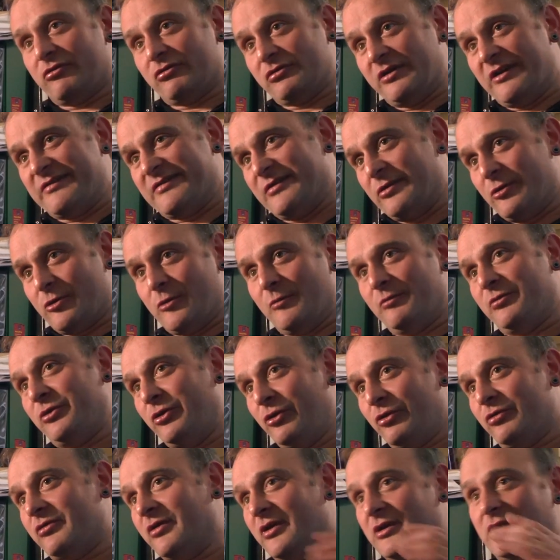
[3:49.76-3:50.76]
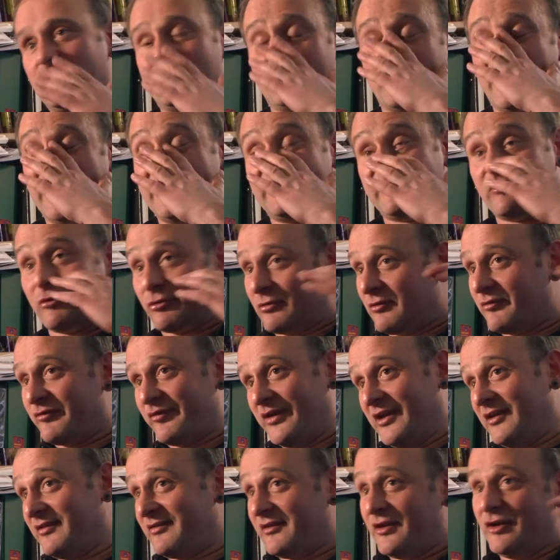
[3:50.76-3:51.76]
traditional computer, you write certain
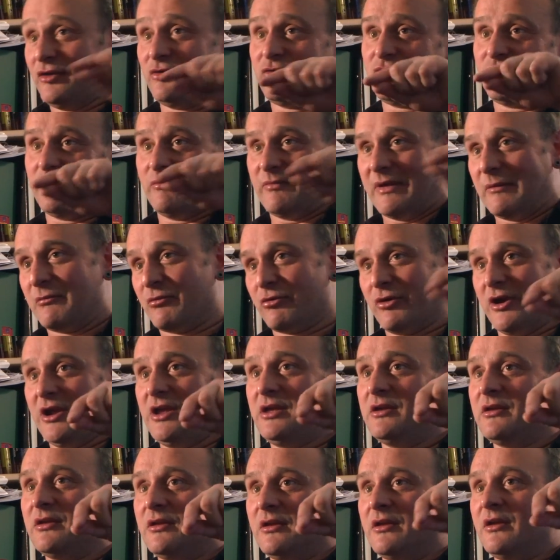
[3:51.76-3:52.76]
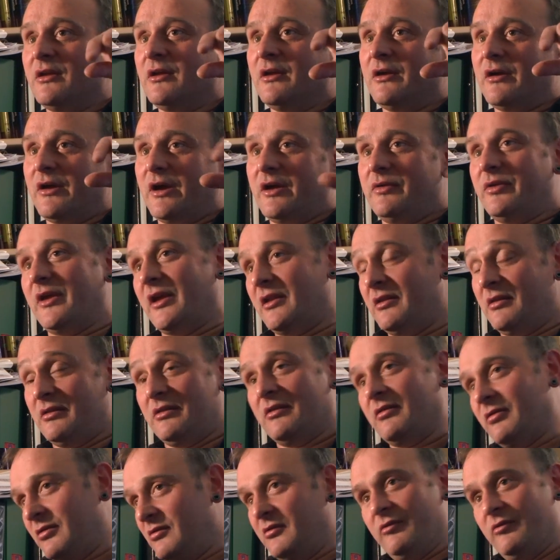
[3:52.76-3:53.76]
things into the memory, and then,